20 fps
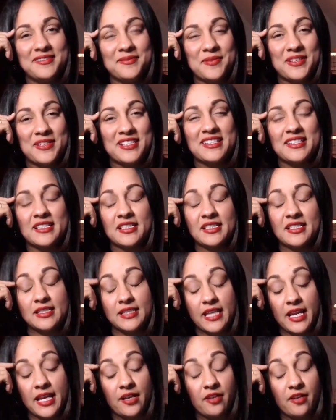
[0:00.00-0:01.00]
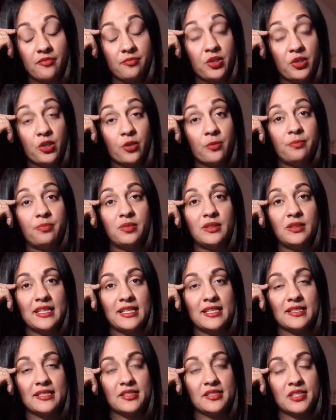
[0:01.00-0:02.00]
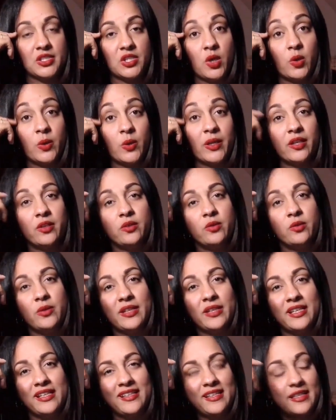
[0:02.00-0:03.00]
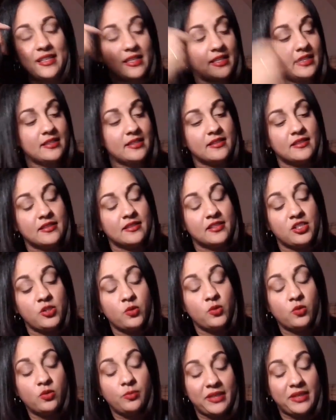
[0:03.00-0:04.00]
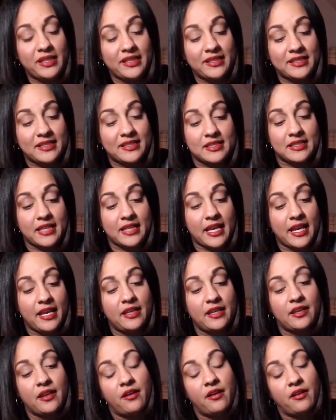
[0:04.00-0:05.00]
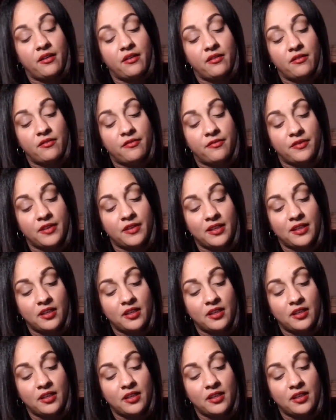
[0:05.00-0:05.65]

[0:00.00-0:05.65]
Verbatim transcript: This is a state of pure bliss, knowing who He is. You will be in a state of